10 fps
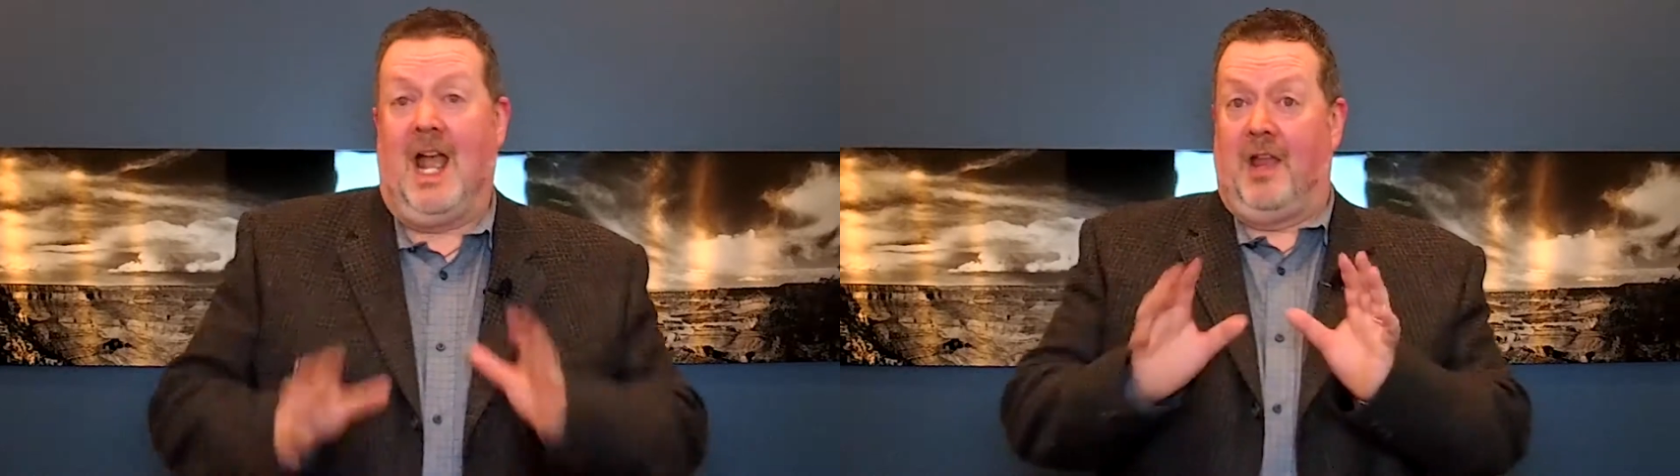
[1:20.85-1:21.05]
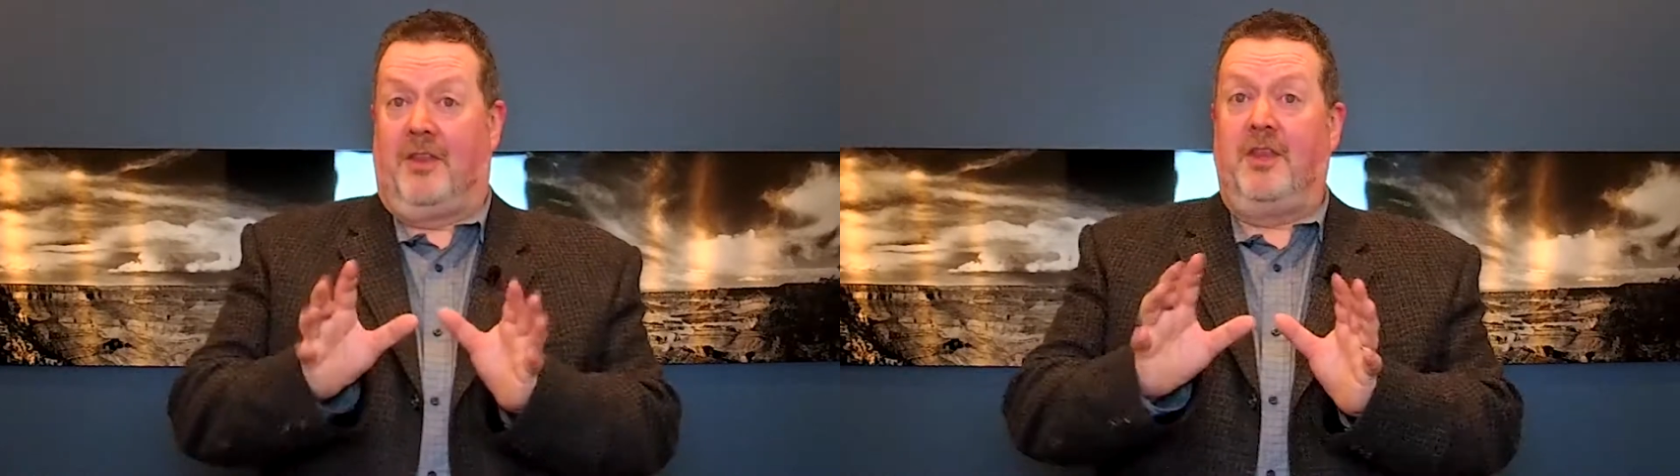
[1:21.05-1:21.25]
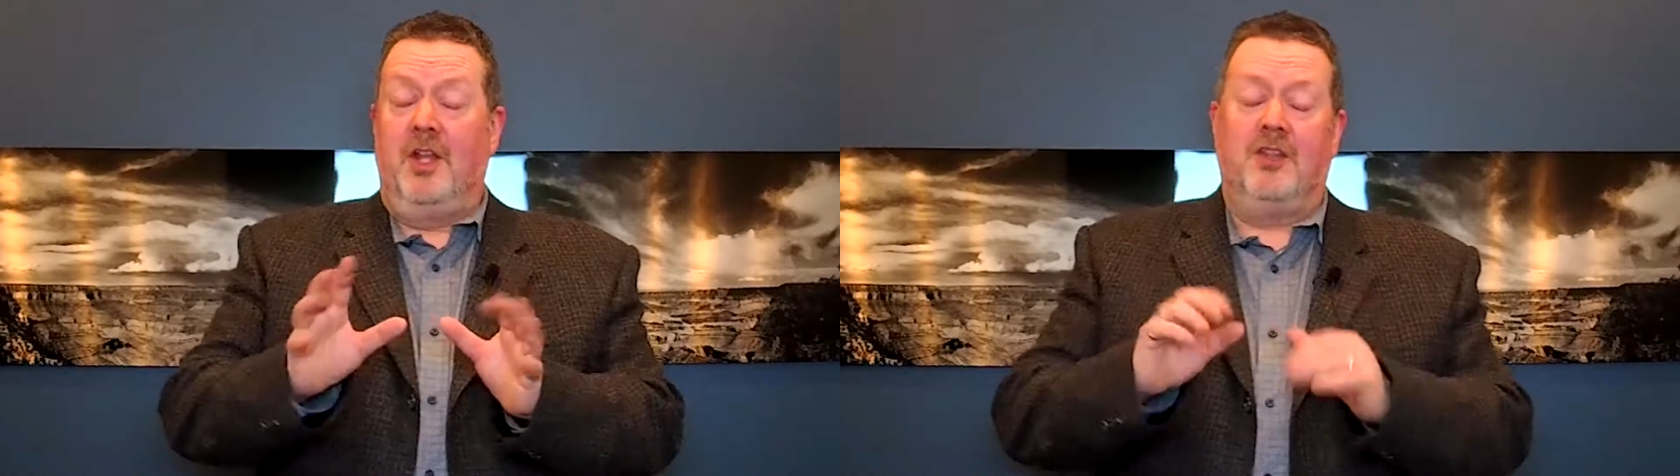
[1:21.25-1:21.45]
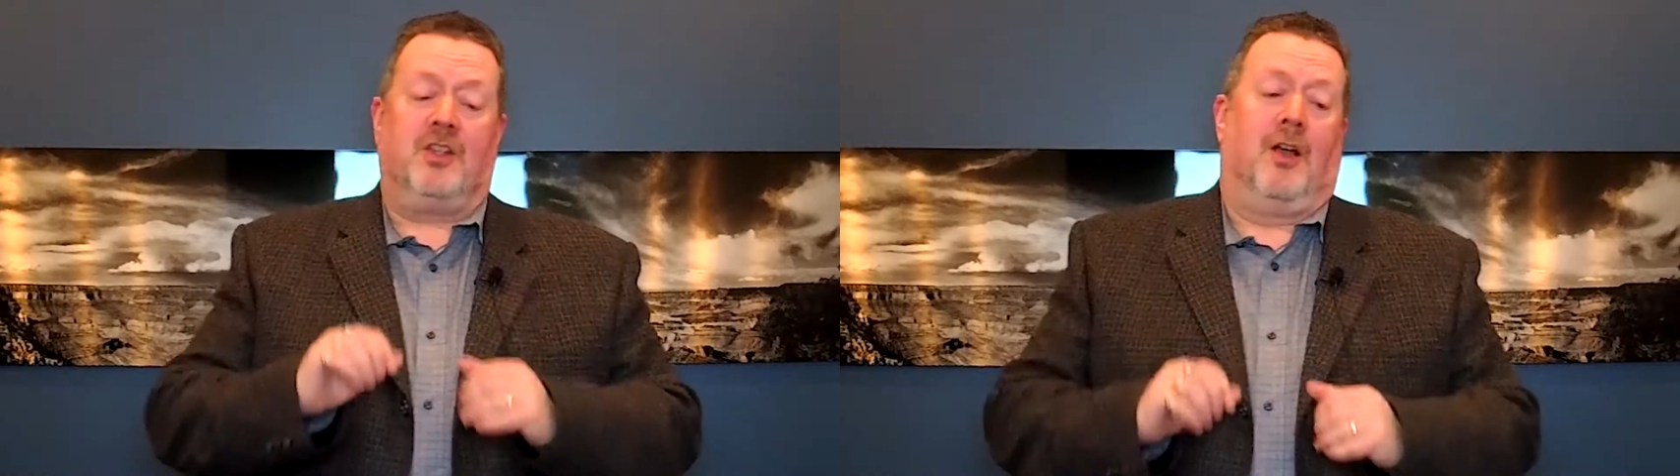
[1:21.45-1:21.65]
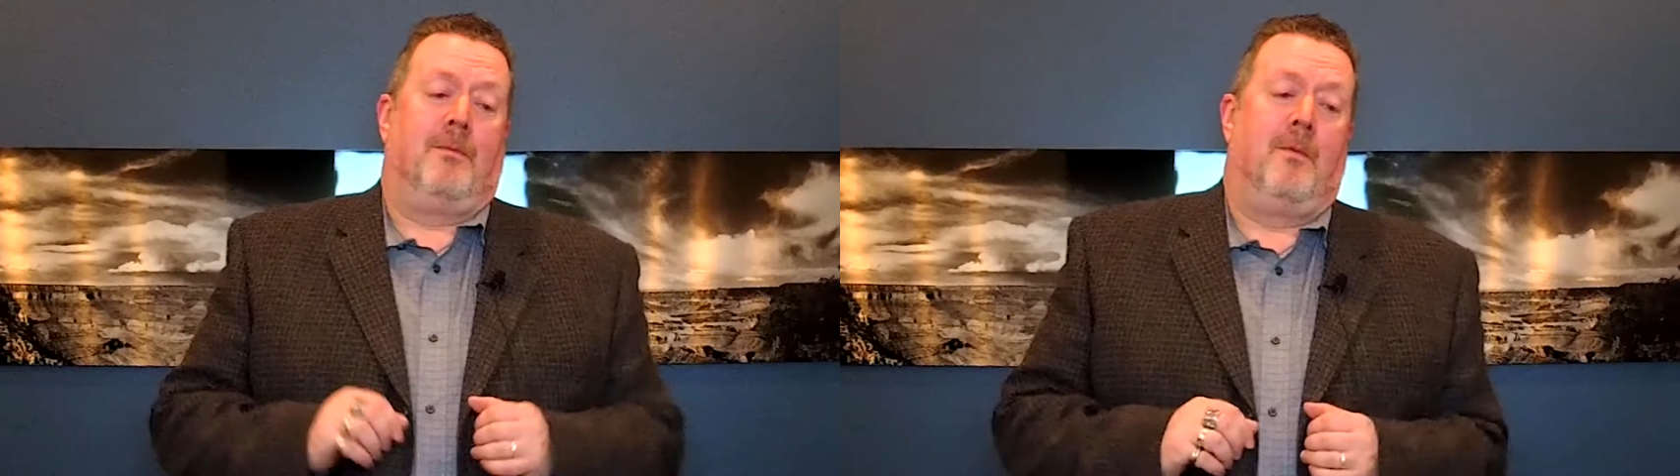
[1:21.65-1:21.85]
Our third
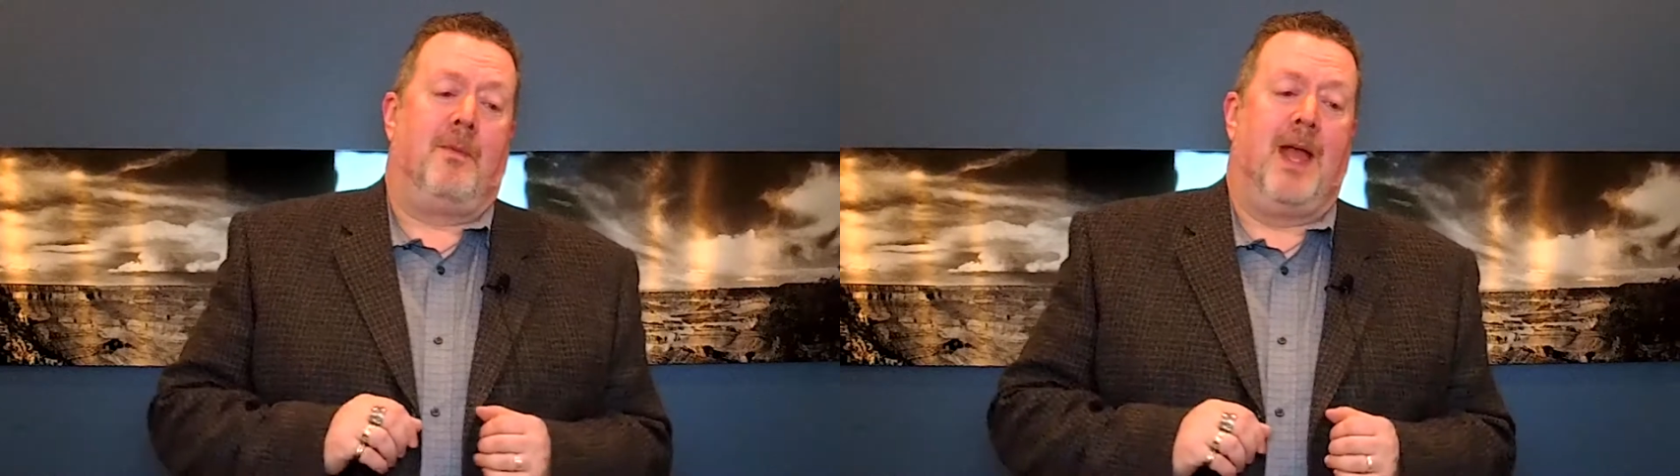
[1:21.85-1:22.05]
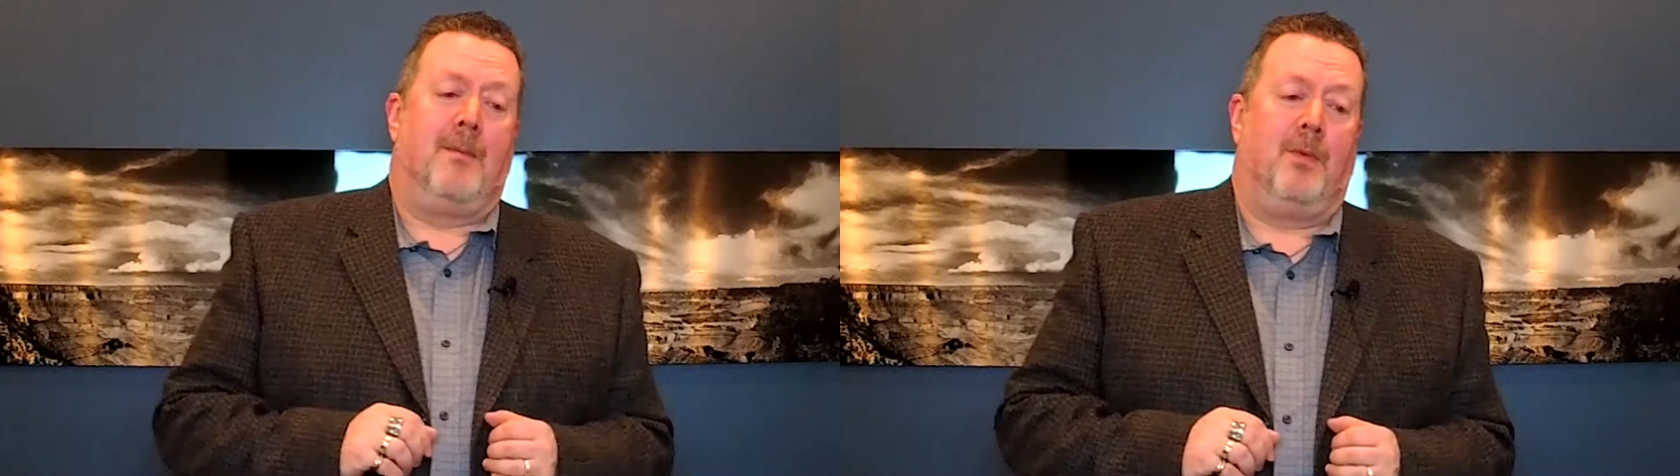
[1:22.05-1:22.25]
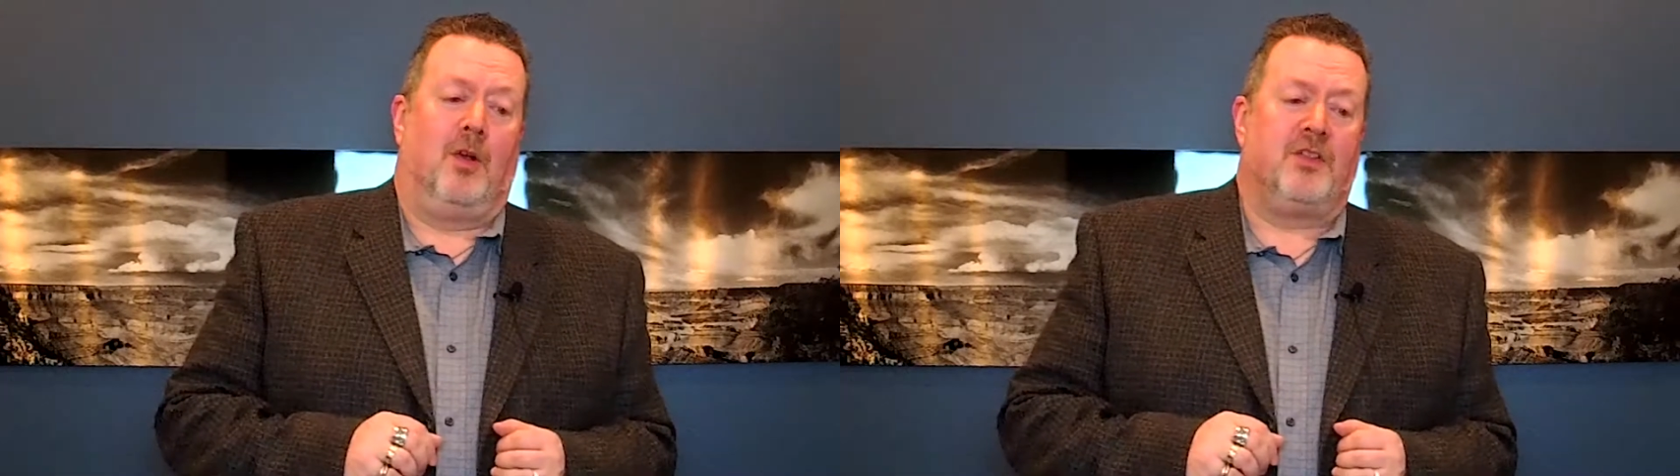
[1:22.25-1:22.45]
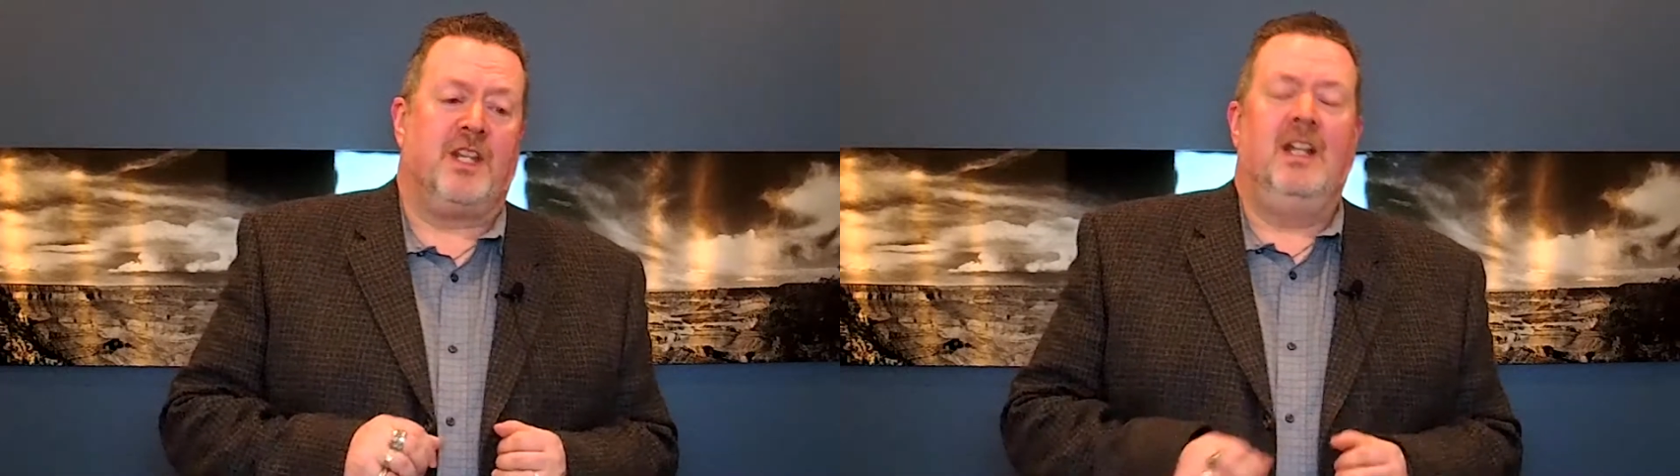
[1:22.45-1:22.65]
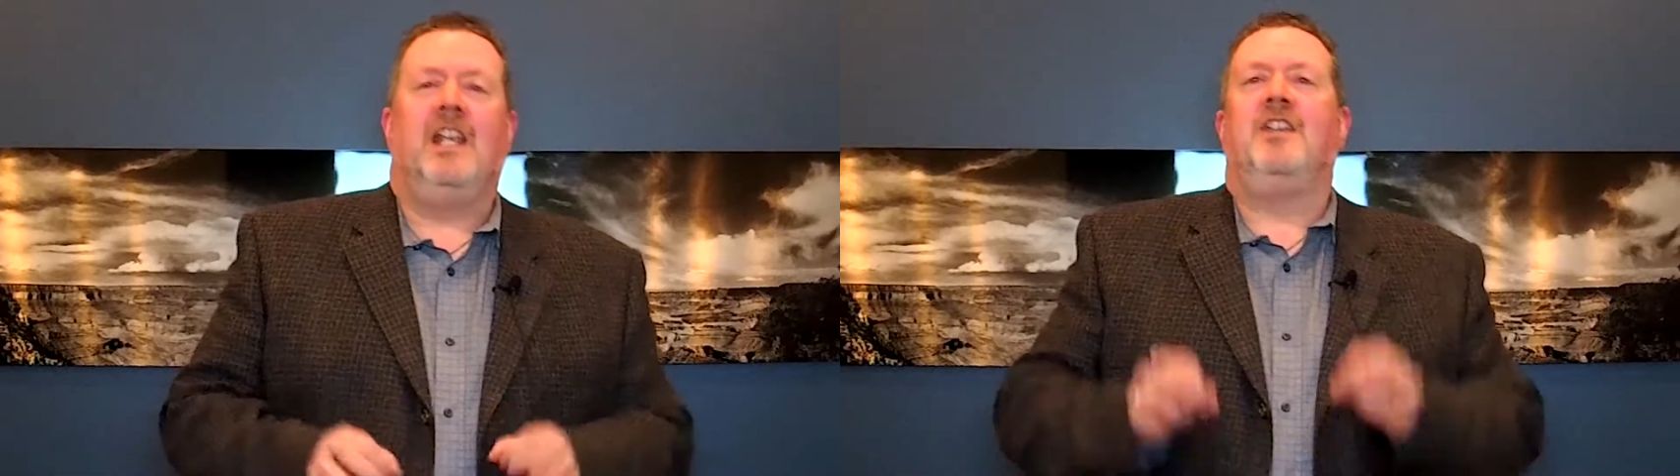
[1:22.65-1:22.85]
type of bad boss